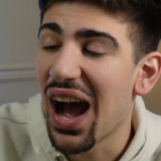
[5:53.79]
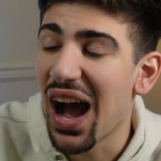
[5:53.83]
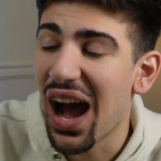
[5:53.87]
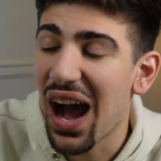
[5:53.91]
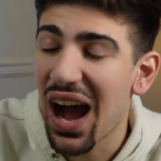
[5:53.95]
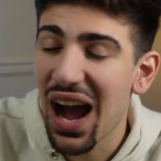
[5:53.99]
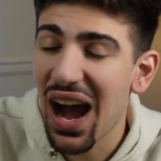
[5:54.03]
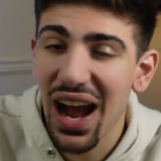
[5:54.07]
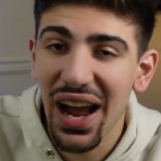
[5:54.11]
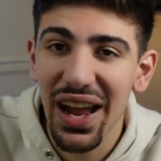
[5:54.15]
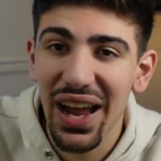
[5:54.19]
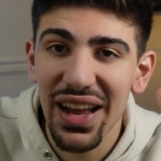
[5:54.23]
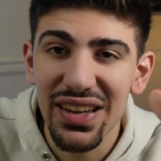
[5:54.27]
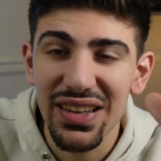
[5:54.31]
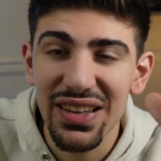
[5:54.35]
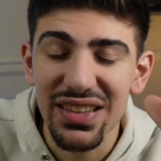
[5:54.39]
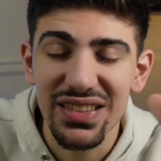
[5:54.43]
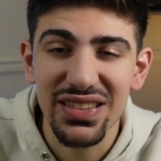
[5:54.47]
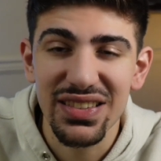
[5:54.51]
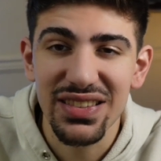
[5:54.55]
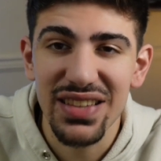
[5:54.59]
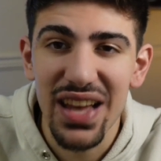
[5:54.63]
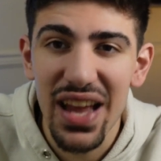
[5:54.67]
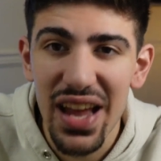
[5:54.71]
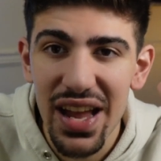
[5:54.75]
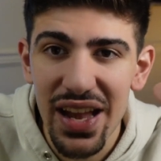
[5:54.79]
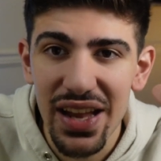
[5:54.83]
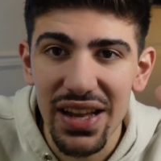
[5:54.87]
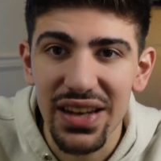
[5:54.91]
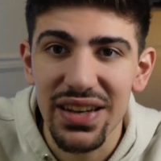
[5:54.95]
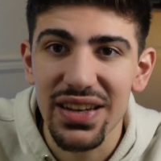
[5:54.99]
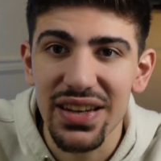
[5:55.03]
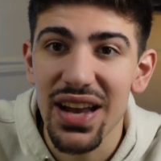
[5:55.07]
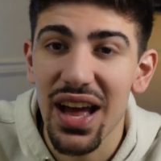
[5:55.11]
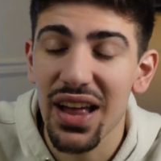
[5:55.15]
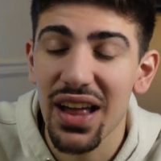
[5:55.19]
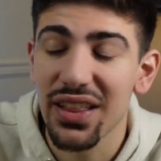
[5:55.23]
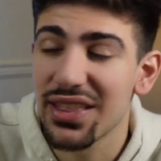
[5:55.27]
I say
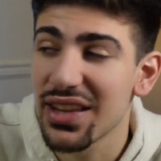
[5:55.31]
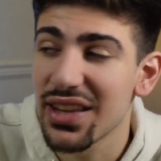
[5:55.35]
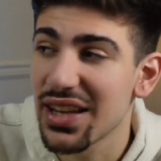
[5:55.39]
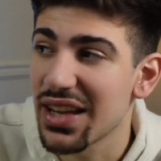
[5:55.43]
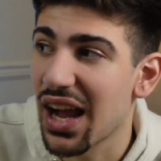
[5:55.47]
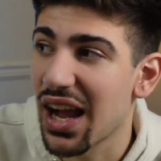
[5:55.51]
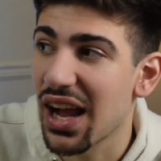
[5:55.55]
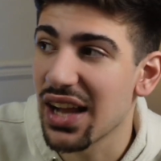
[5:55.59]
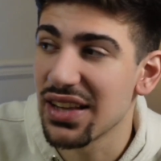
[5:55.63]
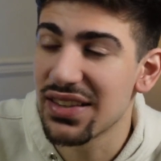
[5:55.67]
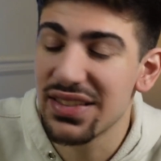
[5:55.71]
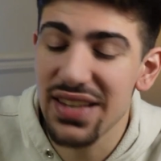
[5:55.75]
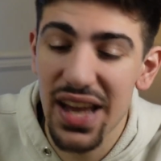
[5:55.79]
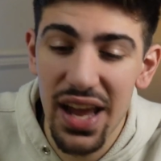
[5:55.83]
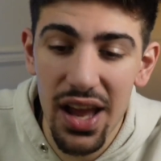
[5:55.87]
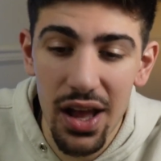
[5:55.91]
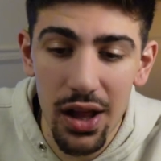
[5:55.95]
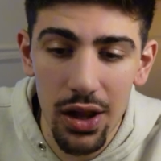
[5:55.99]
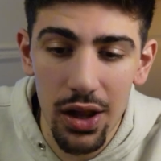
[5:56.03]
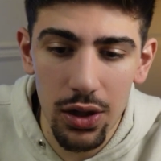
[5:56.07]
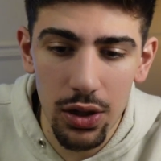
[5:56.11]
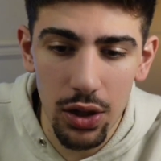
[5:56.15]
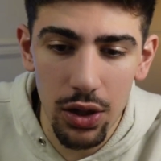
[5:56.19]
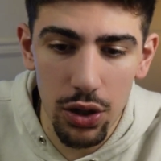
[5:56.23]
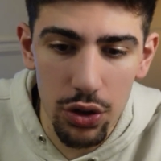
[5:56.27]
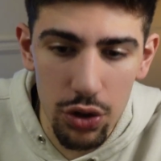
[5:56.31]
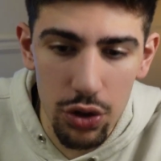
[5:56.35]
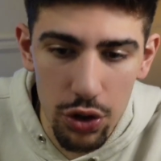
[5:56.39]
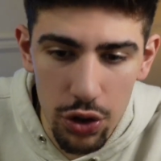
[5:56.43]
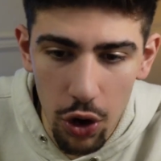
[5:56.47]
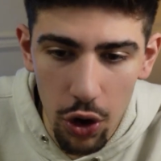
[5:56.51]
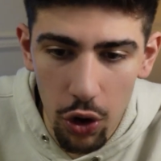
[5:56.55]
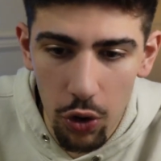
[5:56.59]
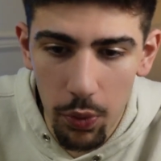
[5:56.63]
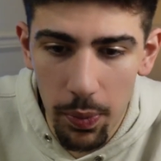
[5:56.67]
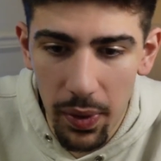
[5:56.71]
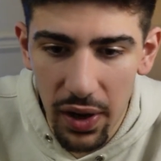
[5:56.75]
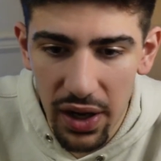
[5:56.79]
nothing. I tell
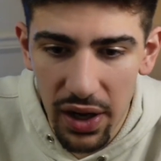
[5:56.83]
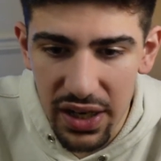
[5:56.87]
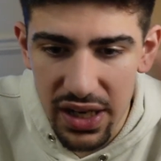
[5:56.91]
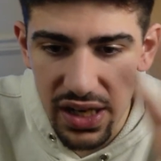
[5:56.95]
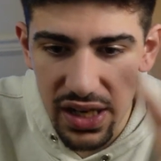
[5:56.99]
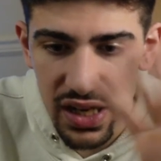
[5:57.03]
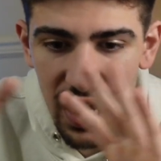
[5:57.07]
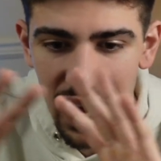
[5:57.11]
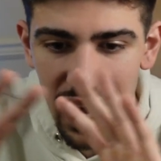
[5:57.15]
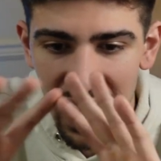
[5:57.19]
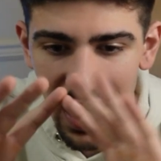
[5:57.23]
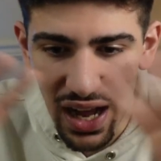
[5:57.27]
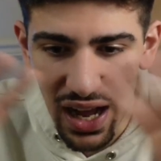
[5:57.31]
nobody.